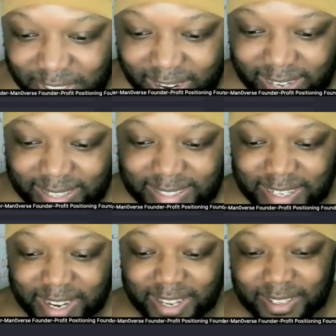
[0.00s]
gonna try
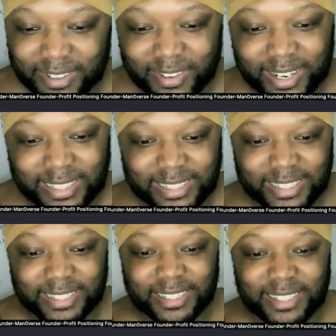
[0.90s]
this, y'all. Watch
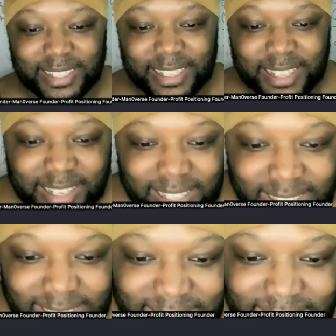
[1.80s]
this.
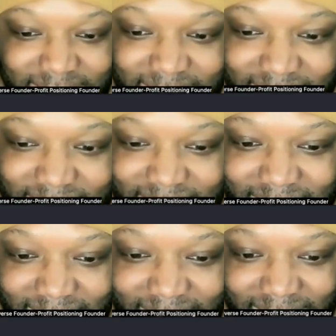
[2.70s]
Let's see.
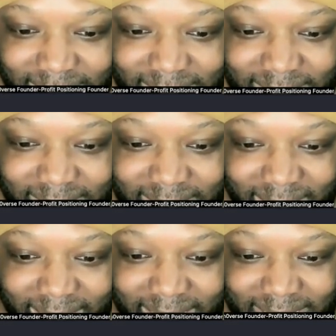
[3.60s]
Look,
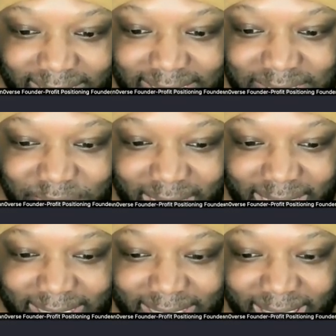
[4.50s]
now it's
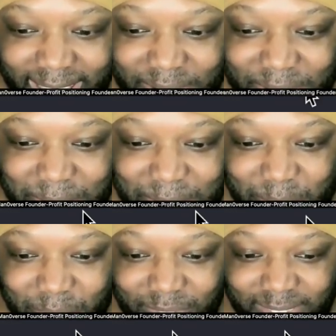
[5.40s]
right
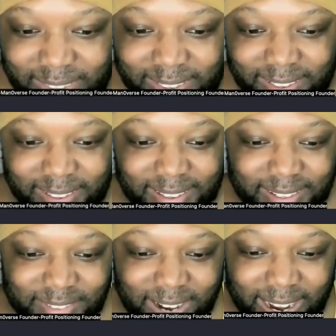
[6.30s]
out.
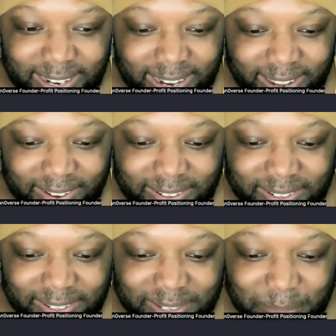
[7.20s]
It's right now.
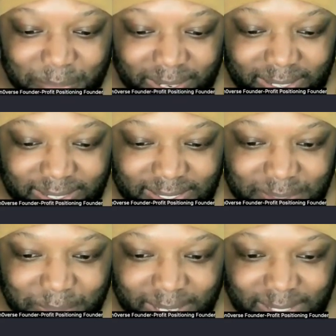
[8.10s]
Hold on, let me make
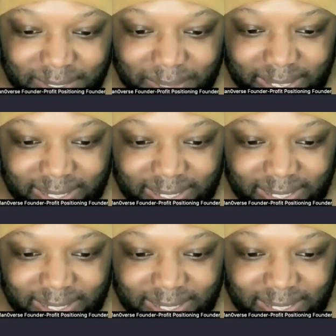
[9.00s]
this smaller,